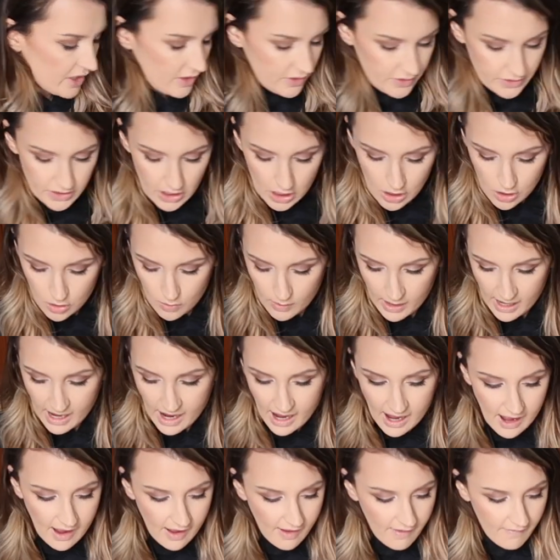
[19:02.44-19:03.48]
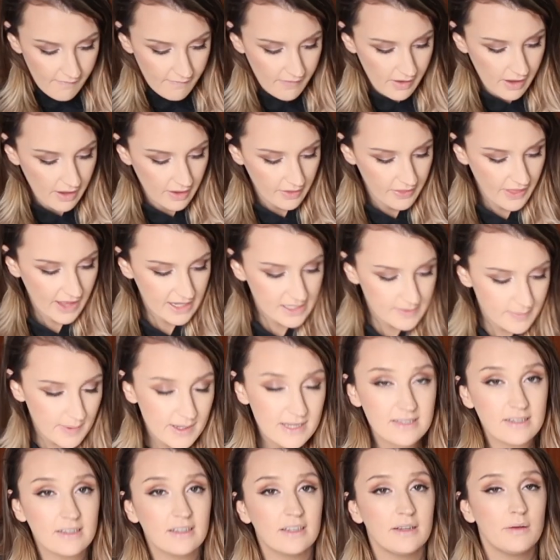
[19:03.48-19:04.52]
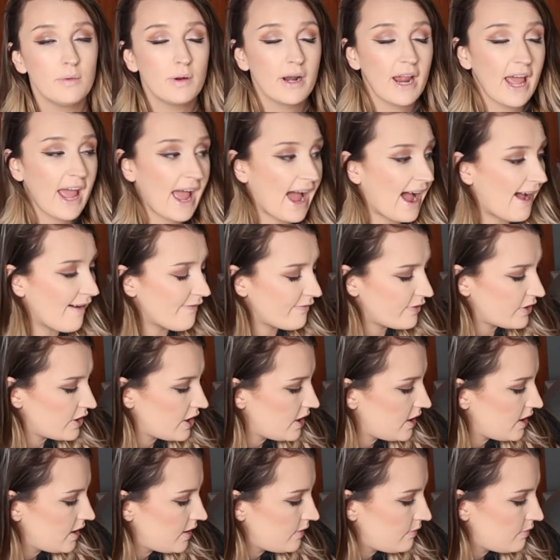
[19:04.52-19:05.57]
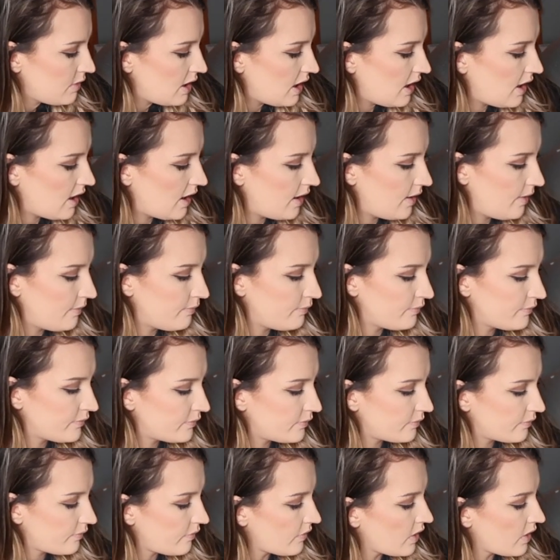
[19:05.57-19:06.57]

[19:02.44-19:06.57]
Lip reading: So I have, that's basically what I have for him.